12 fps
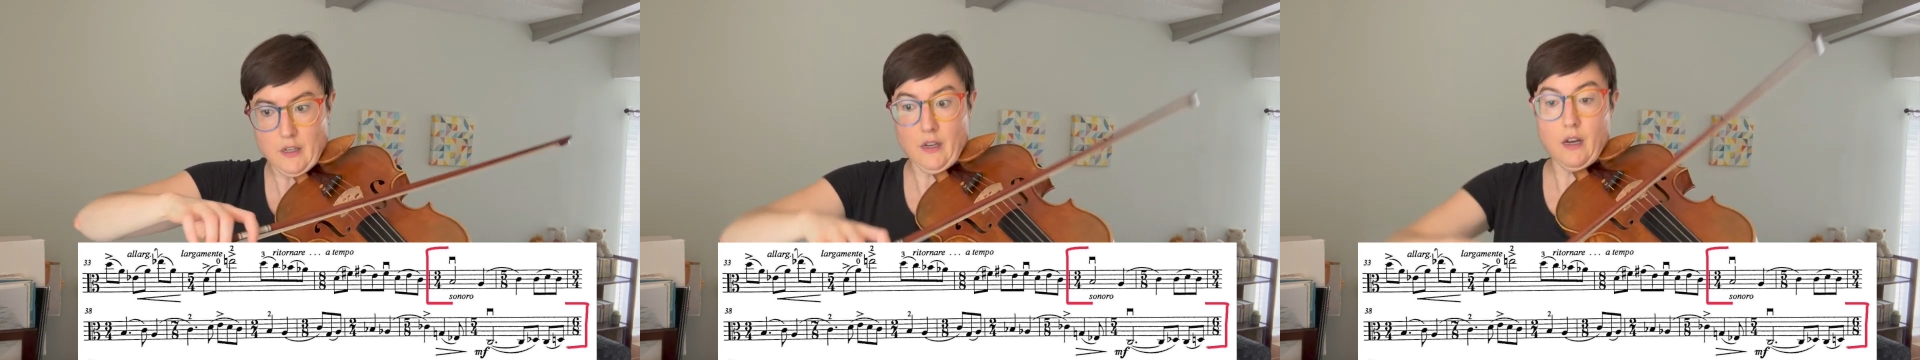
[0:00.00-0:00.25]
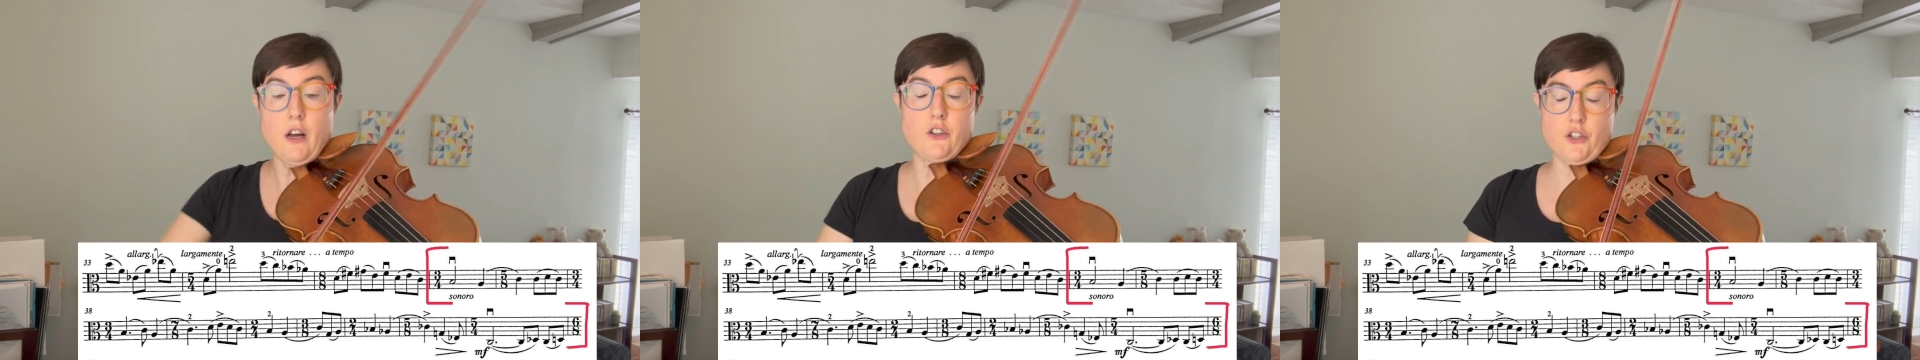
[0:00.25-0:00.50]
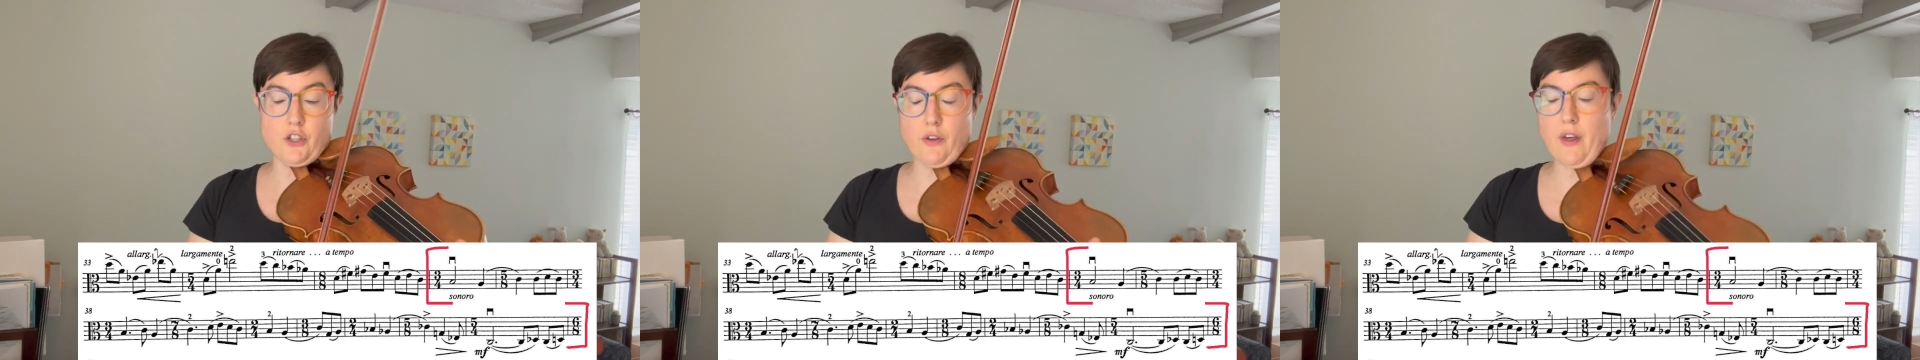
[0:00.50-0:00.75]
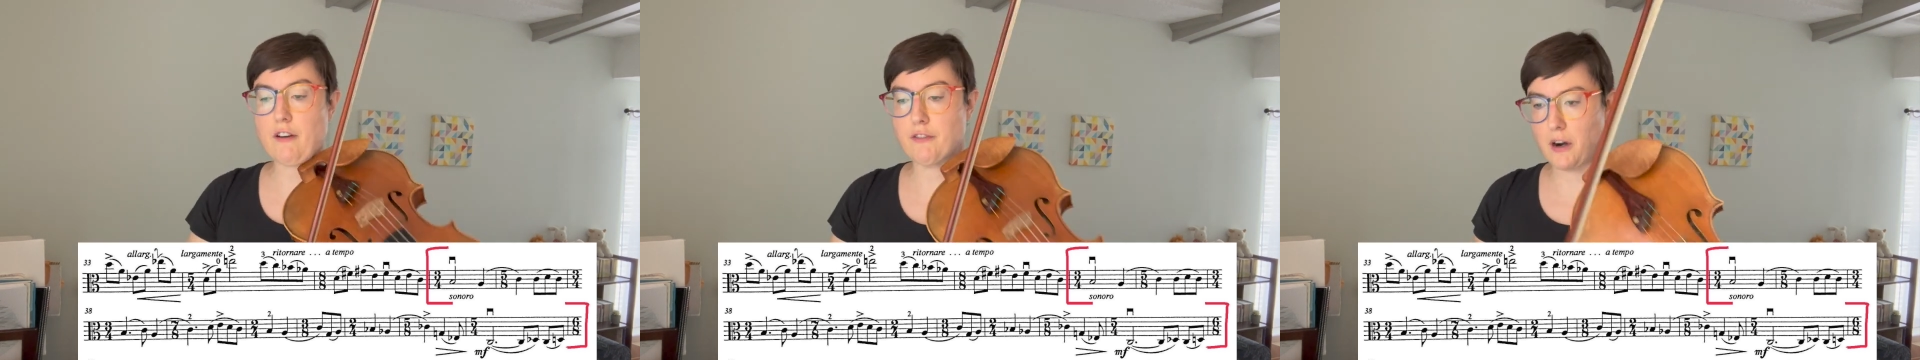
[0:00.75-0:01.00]
I'll just go
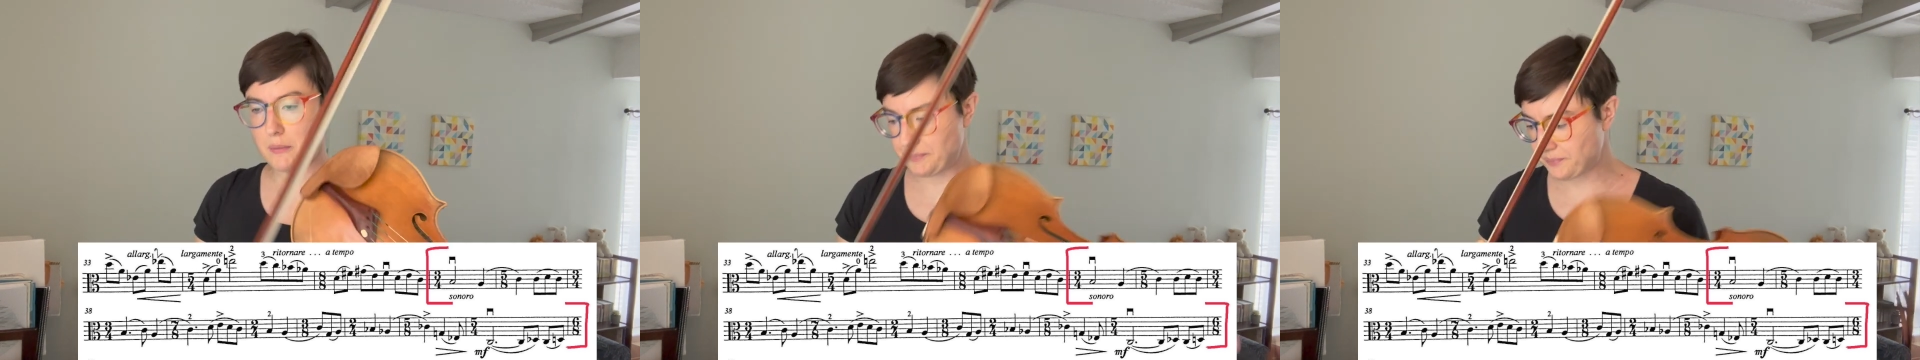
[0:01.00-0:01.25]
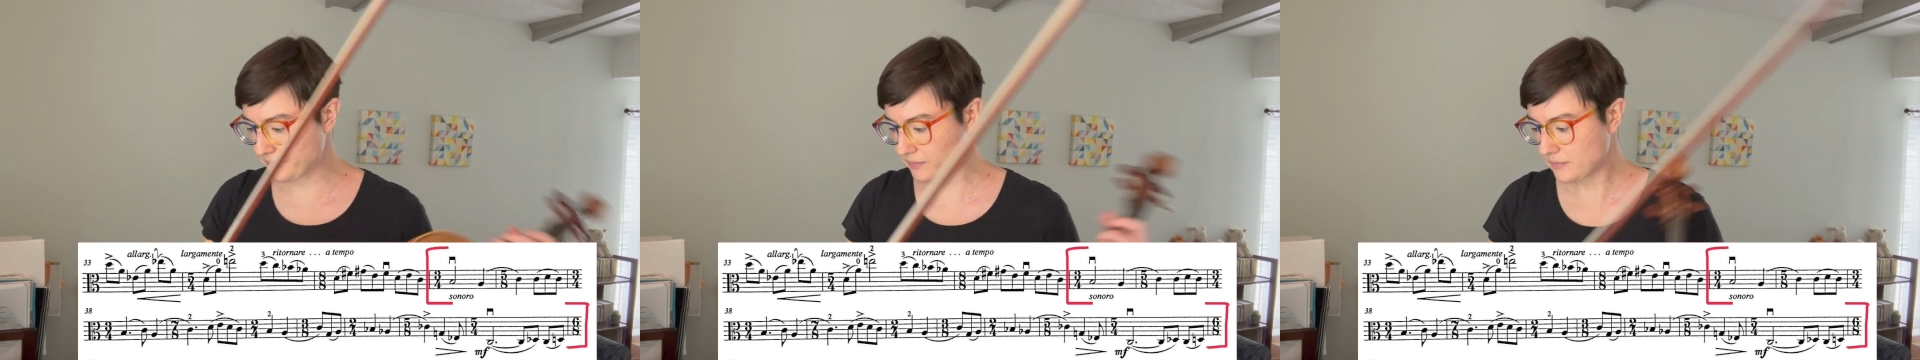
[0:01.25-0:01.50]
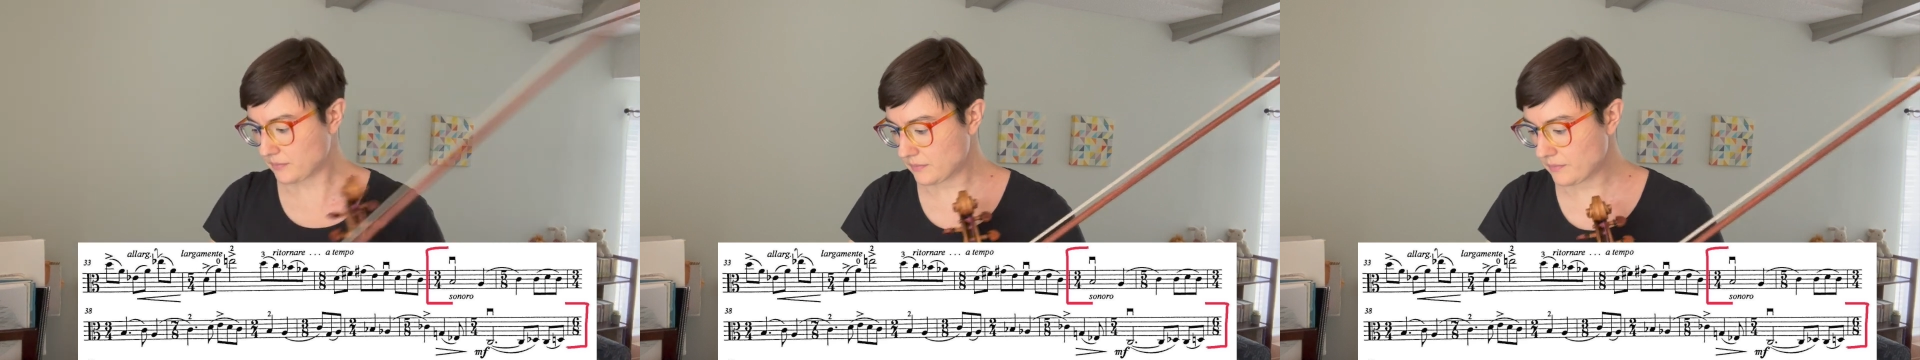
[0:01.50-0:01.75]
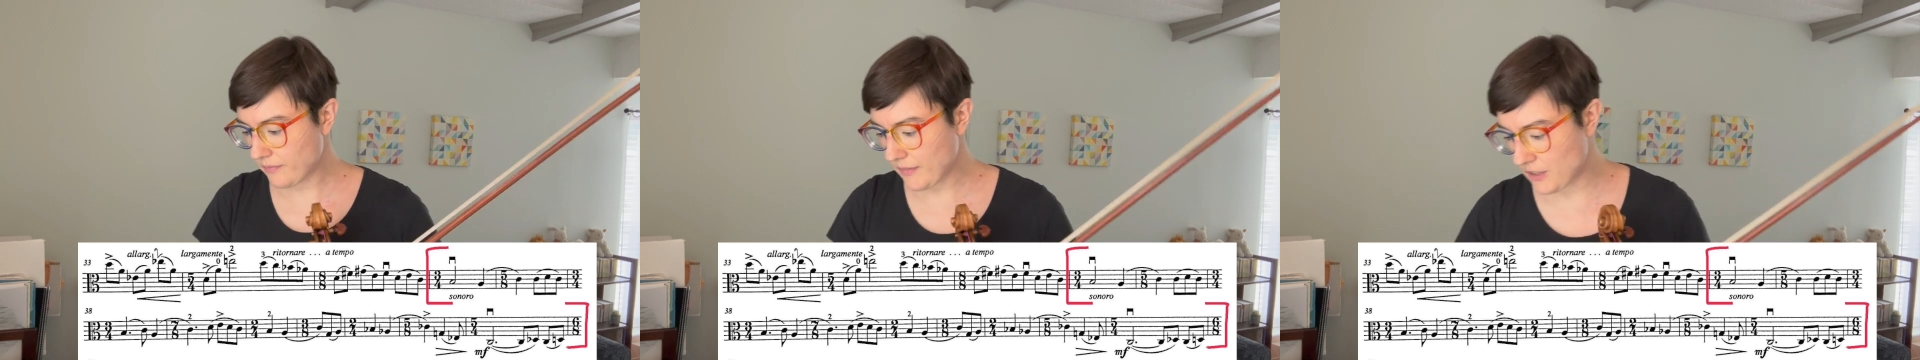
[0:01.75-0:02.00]
that far.
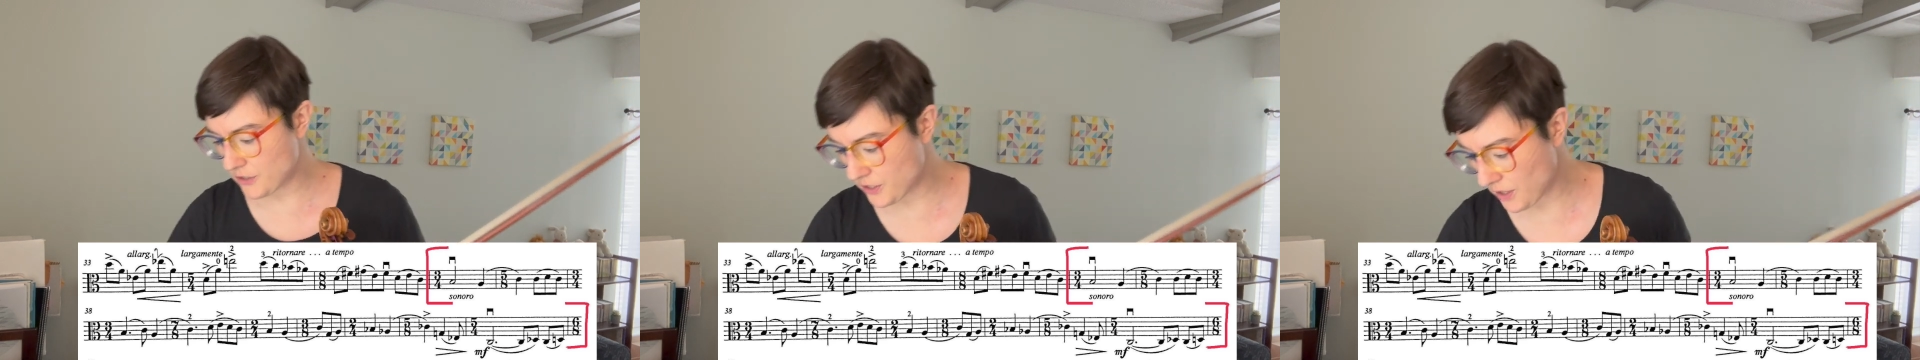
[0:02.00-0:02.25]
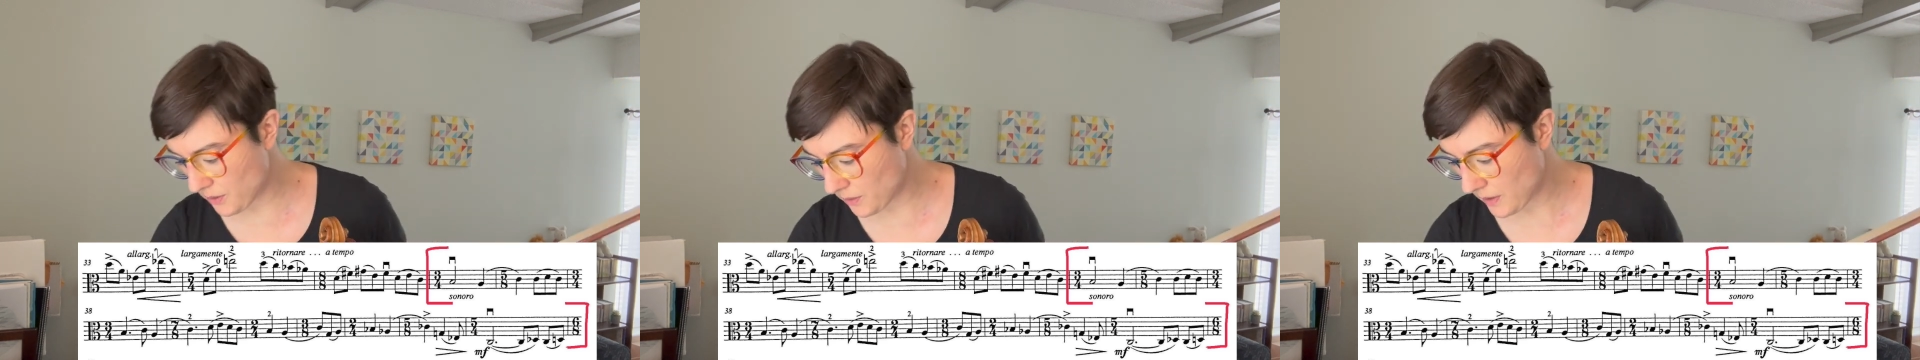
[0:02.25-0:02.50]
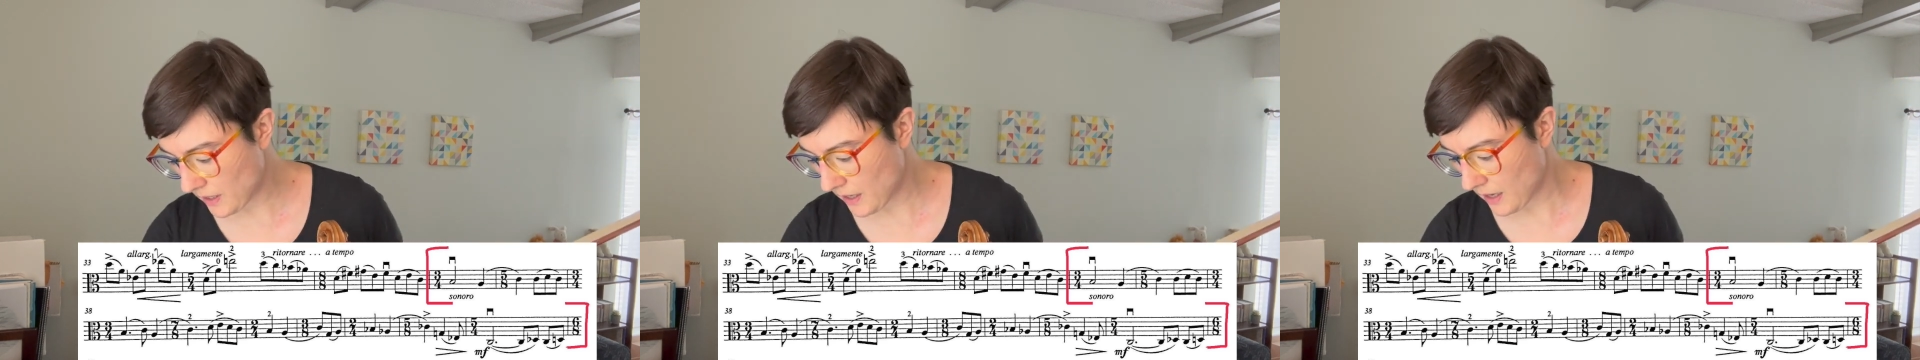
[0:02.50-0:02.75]
So